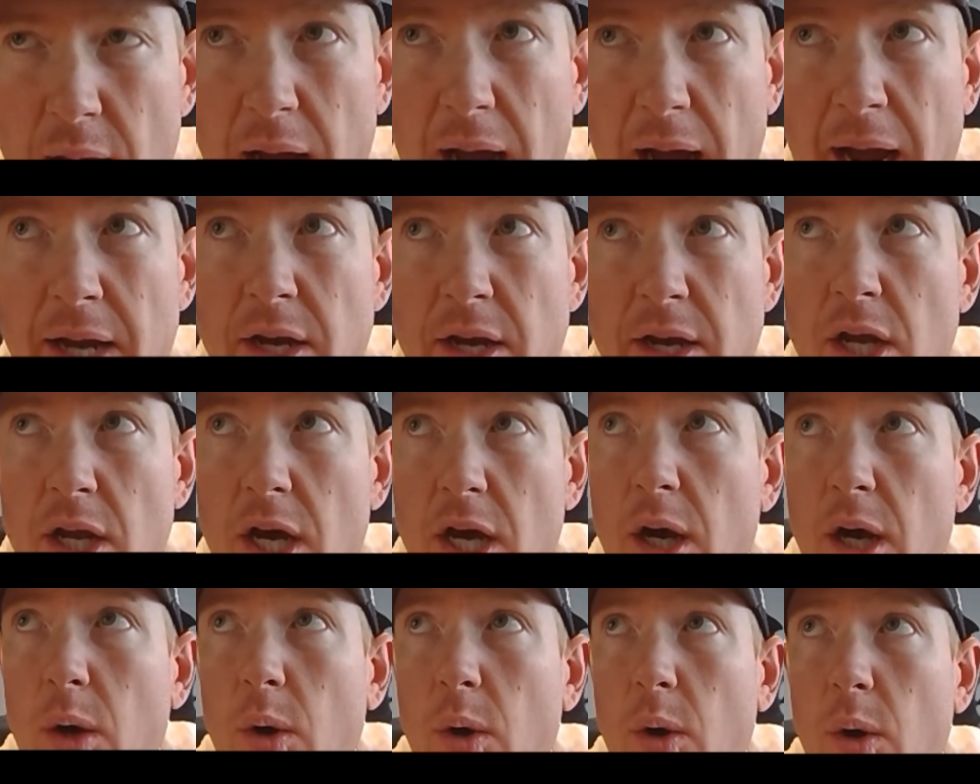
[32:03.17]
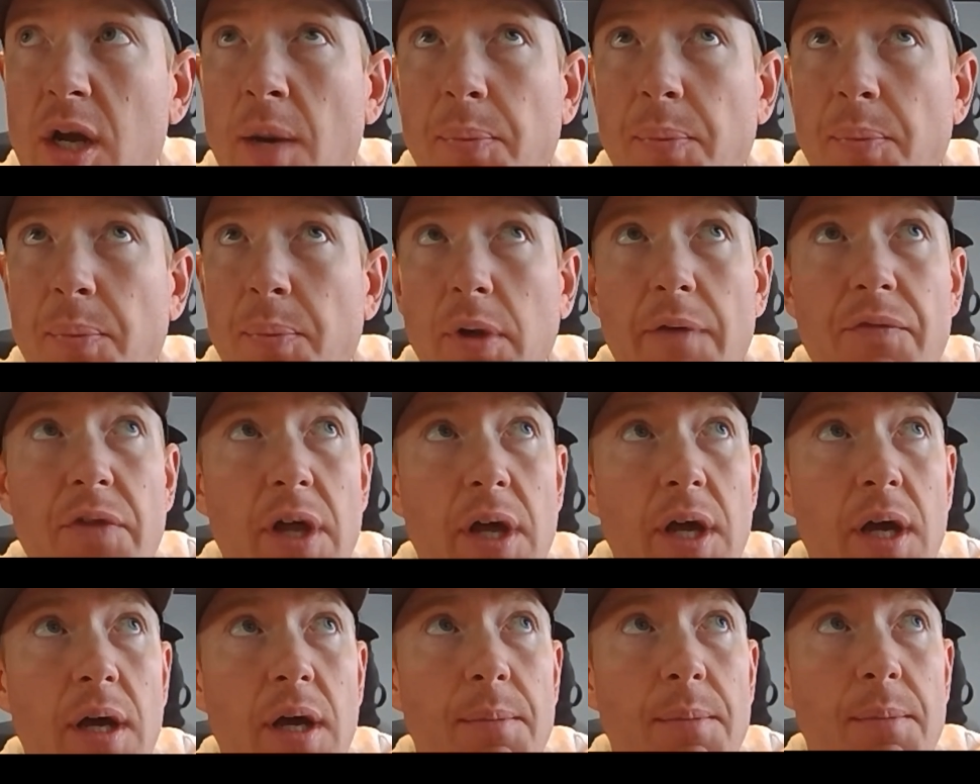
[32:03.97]
I know a couple of
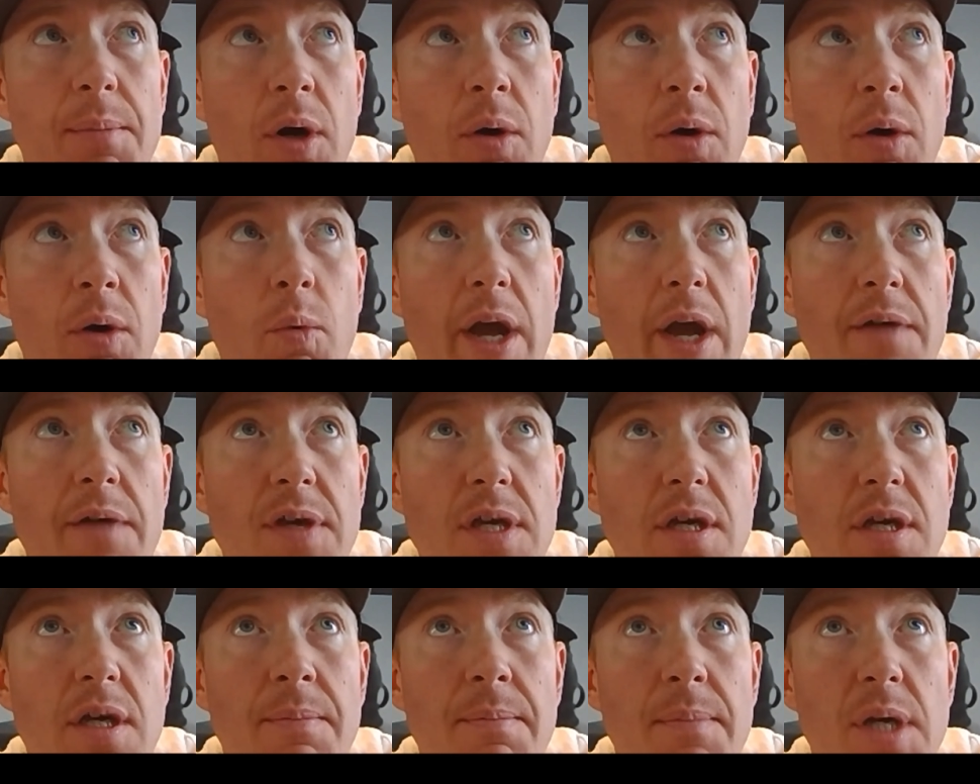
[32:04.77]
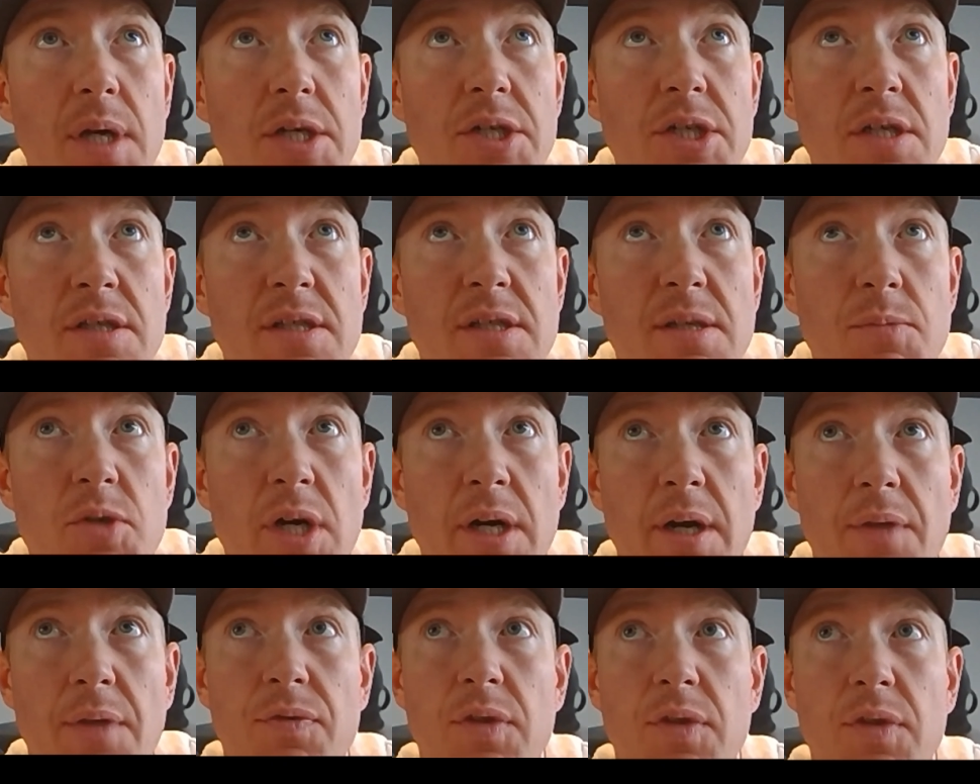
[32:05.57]
them are waiving commissions. I'm
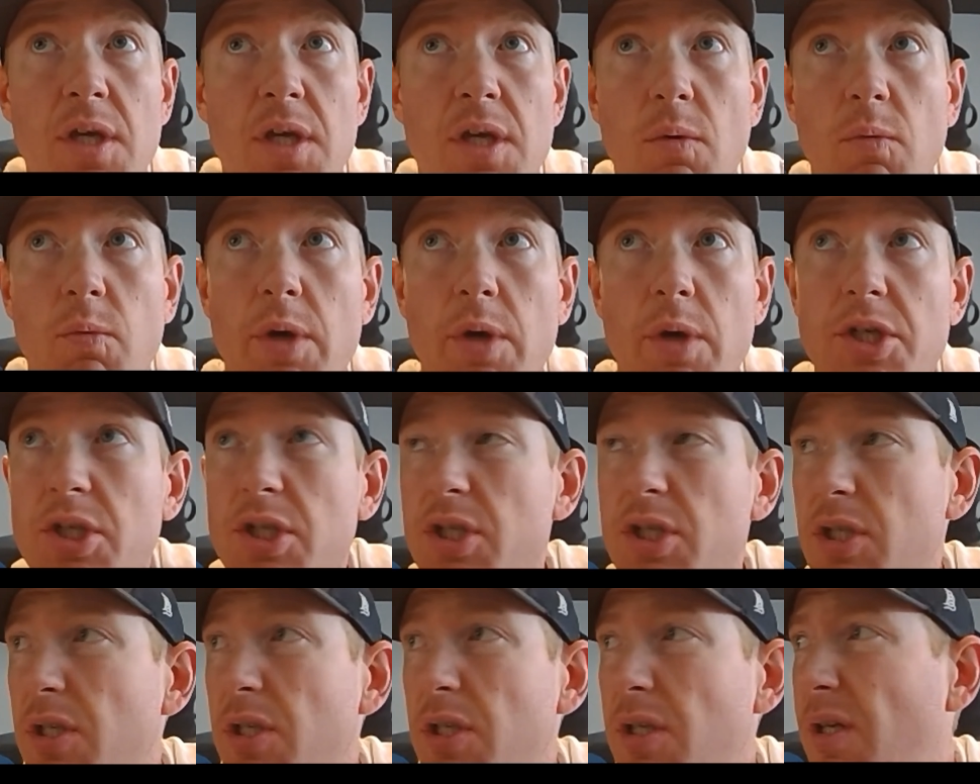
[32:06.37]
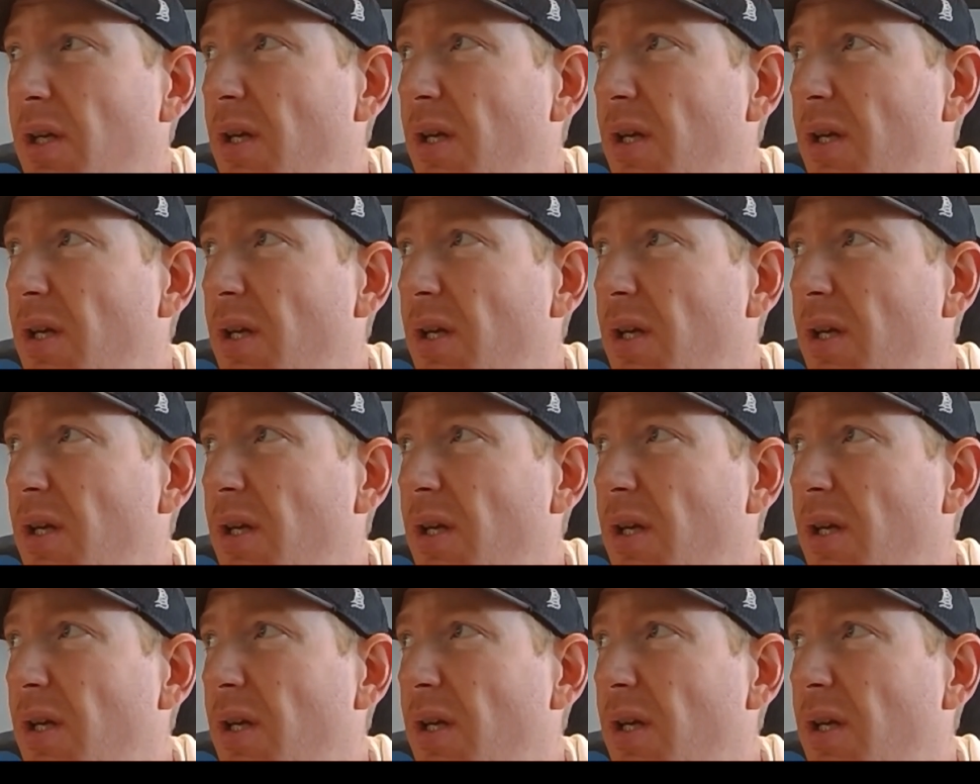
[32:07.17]
trying to think of which.